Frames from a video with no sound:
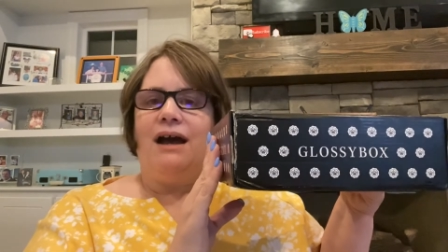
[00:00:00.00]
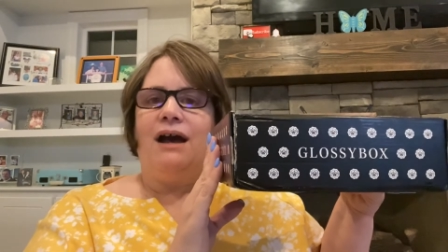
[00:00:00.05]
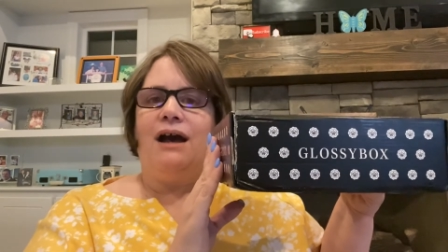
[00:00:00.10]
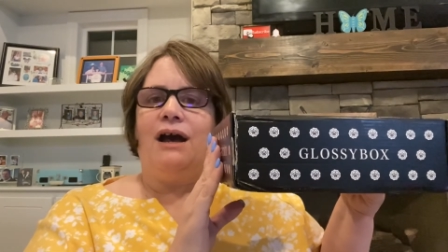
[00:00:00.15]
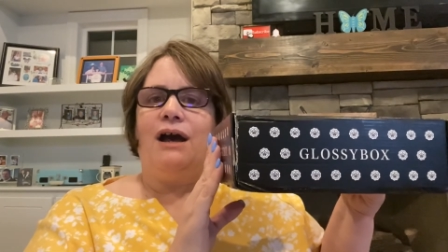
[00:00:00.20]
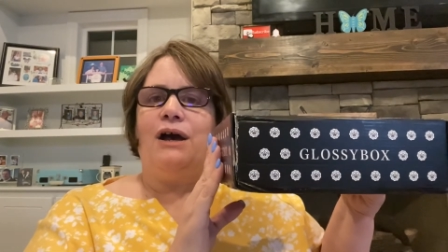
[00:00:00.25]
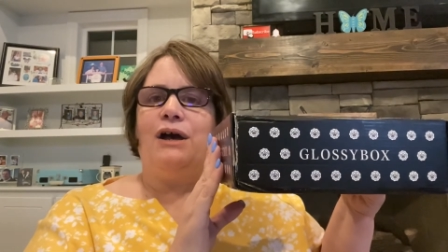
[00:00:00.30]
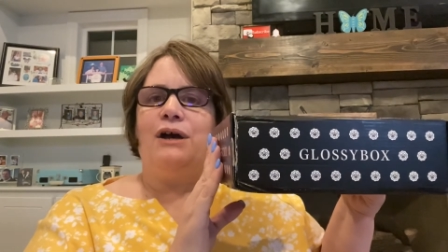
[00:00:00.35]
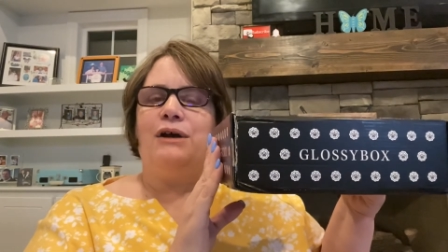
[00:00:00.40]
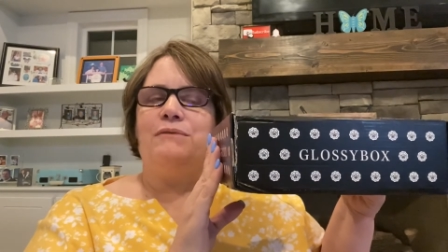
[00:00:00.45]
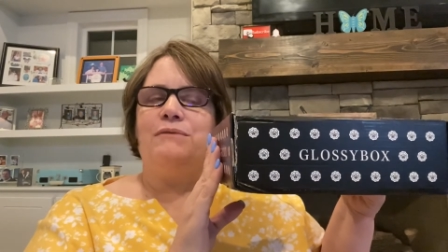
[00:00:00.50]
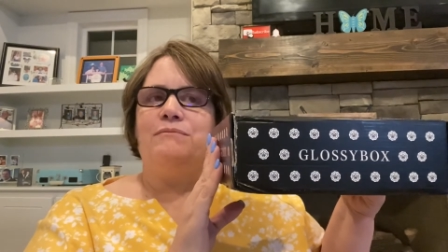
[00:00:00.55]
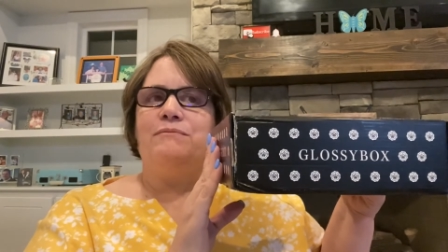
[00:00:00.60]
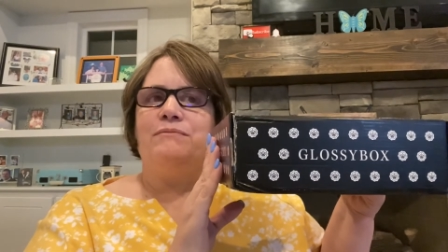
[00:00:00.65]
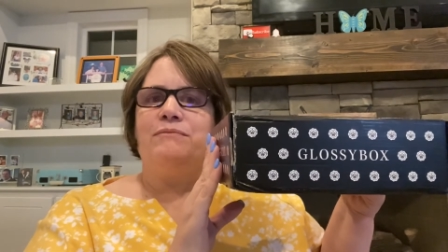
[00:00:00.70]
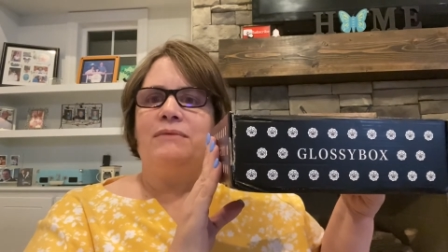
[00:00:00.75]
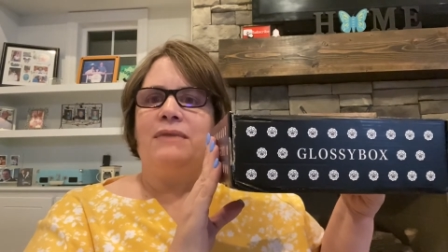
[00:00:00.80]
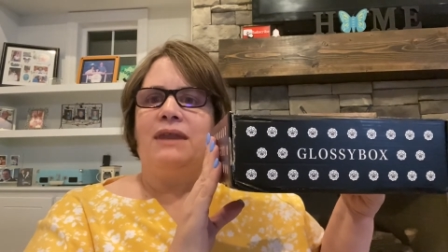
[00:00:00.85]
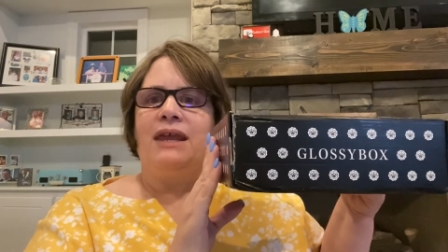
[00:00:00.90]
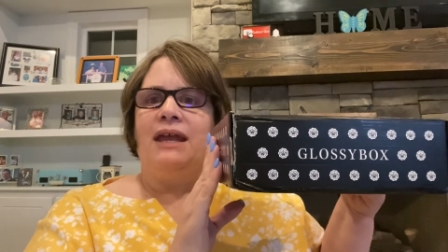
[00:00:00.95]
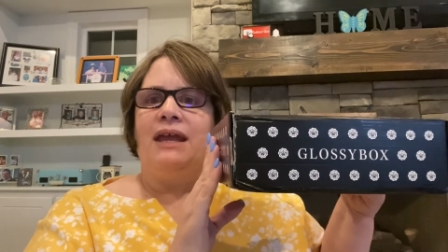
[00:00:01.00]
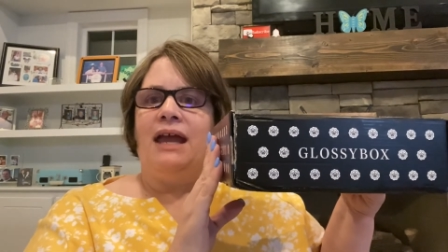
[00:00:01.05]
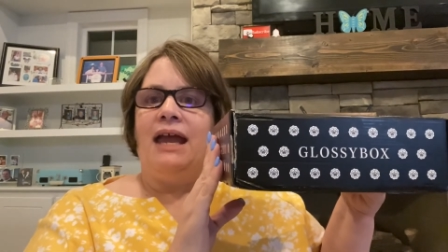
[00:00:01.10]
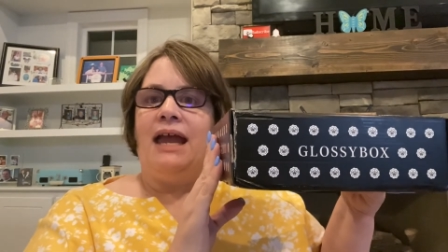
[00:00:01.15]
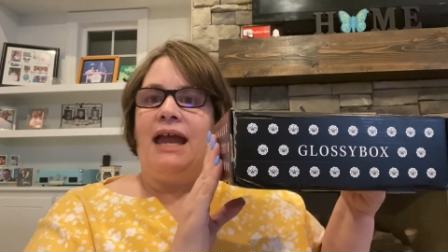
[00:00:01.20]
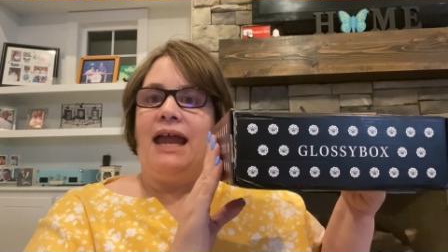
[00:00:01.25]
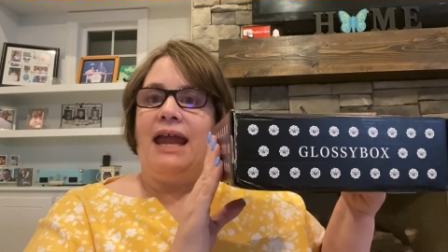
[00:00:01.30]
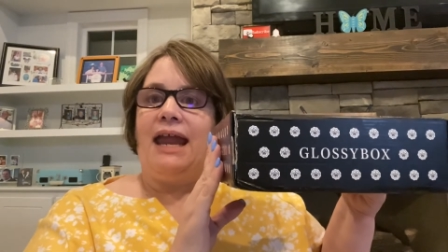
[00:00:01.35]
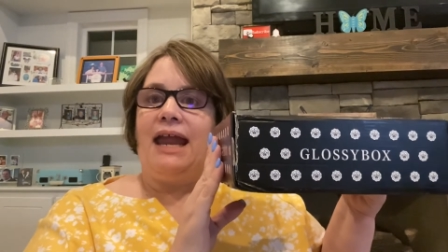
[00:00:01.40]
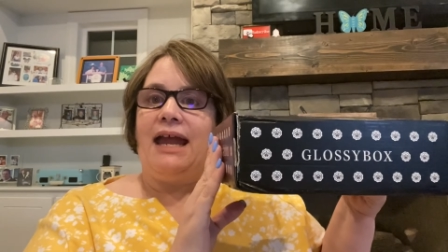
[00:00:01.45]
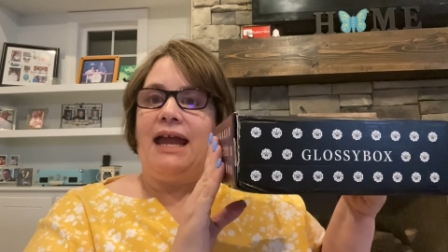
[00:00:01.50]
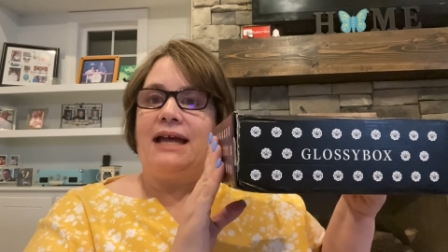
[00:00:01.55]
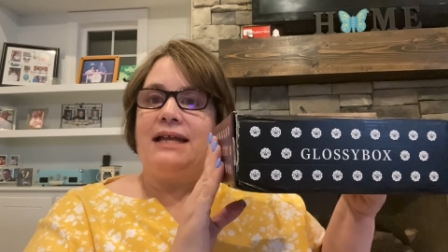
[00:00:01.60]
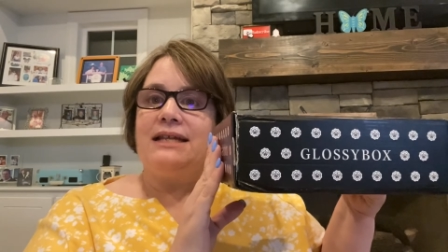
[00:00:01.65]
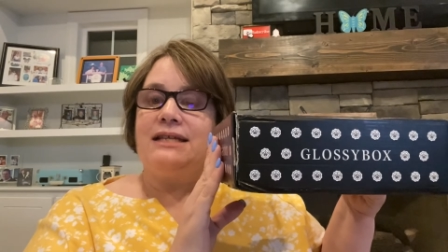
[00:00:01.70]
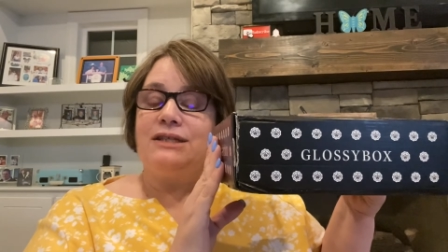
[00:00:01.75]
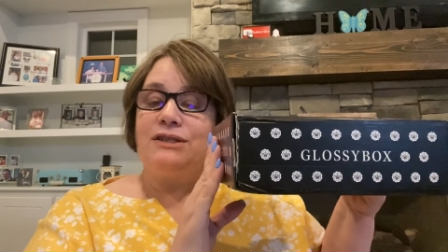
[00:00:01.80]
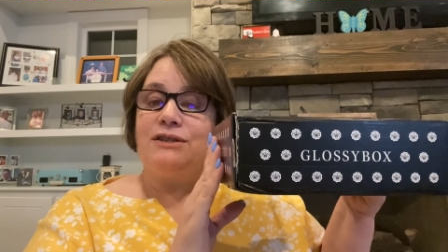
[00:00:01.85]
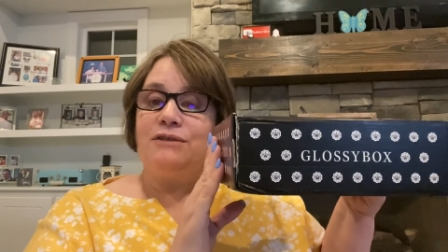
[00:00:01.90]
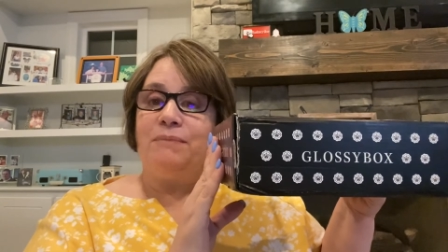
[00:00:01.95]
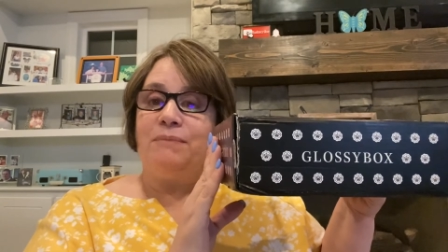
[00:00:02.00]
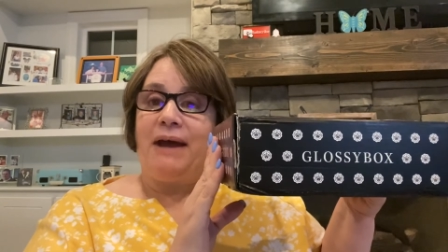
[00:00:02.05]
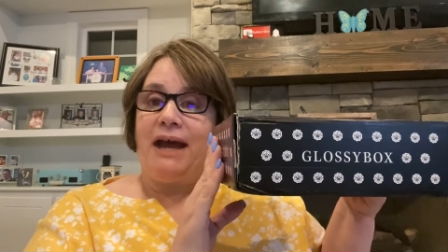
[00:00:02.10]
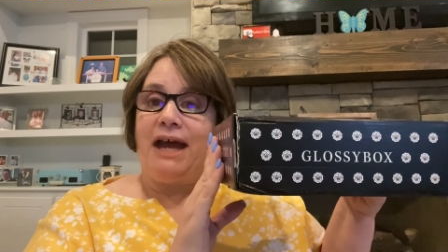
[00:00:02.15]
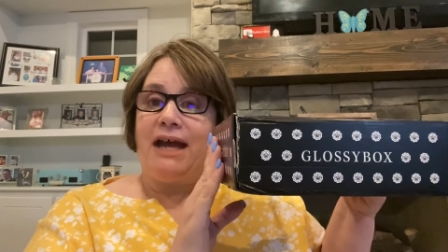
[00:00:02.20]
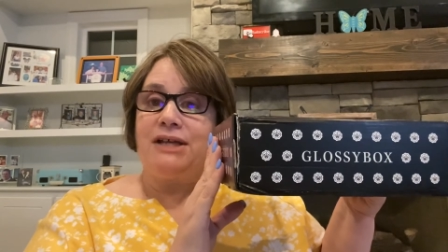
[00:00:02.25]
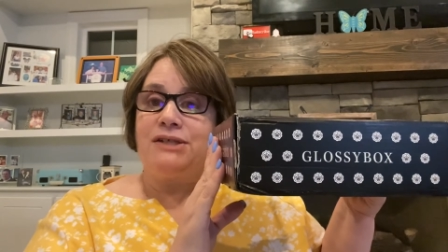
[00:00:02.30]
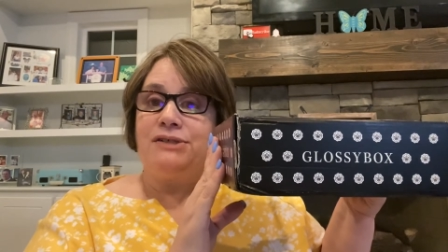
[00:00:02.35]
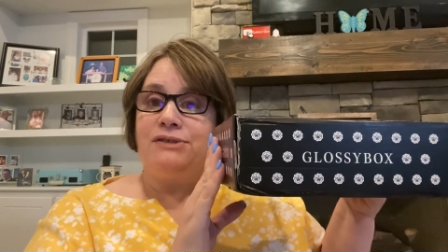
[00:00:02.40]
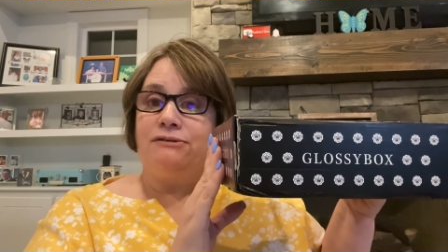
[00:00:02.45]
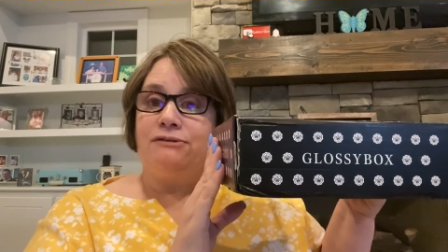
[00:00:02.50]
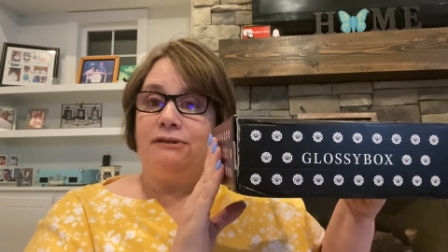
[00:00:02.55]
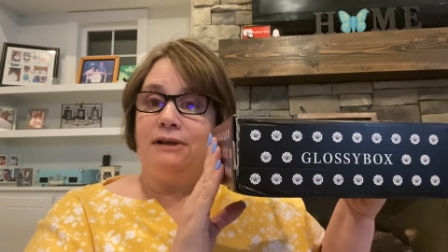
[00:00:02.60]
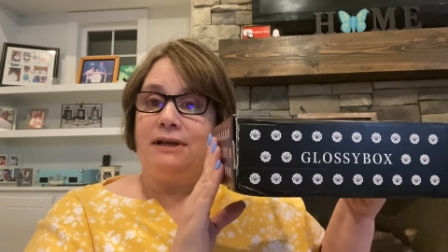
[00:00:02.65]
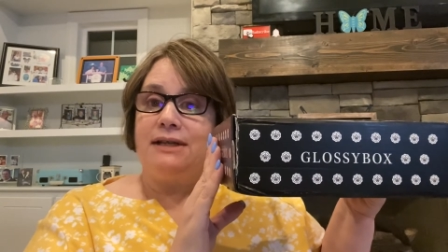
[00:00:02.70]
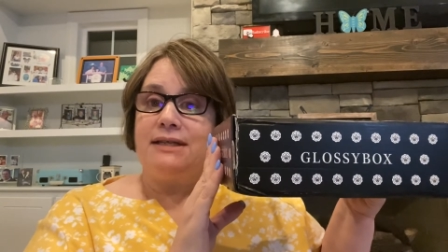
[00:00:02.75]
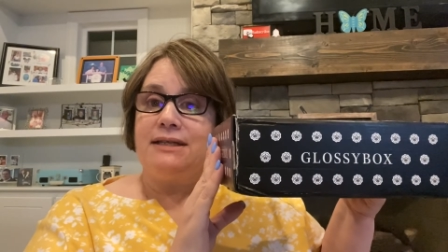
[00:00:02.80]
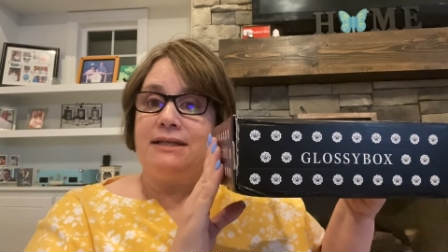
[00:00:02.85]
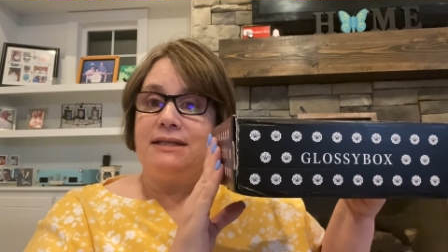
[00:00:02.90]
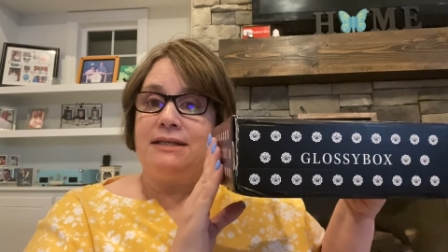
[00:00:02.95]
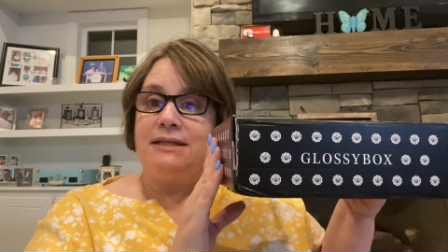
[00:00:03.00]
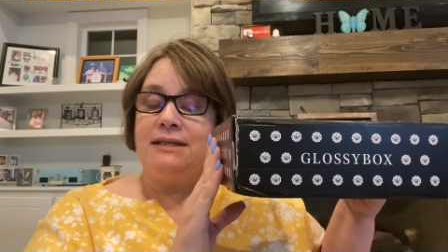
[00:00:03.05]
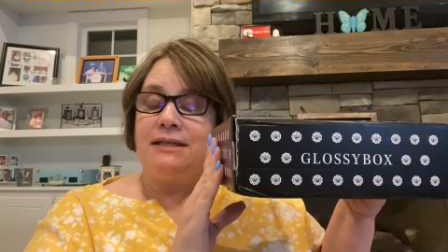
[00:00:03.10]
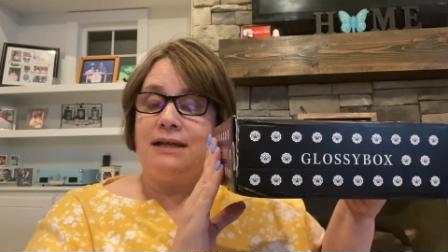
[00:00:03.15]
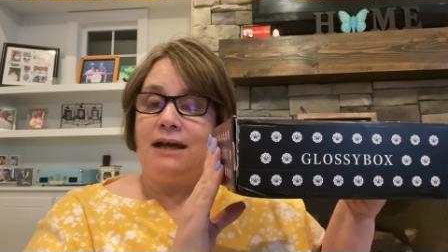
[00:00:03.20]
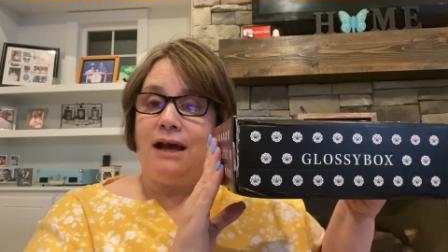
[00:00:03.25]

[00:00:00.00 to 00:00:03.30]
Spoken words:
And the box runs